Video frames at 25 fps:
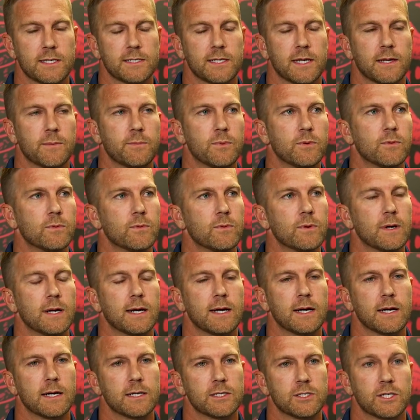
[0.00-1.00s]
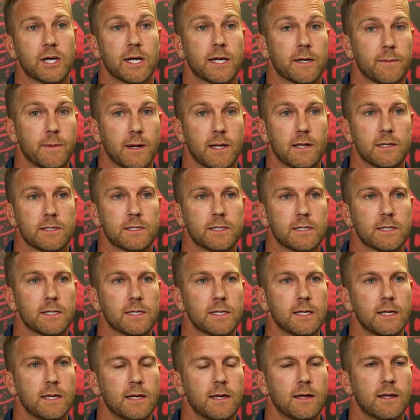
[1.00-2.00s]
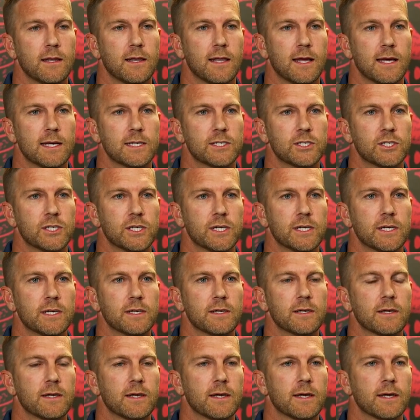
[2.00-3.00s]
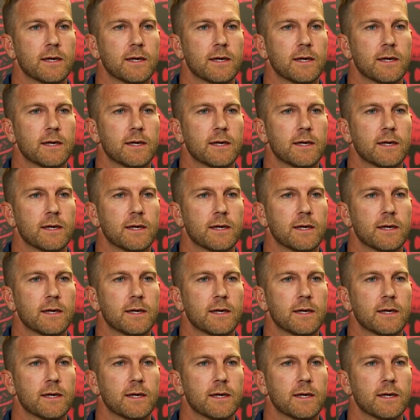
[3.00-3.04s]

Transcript: example, Jacob Allison last year,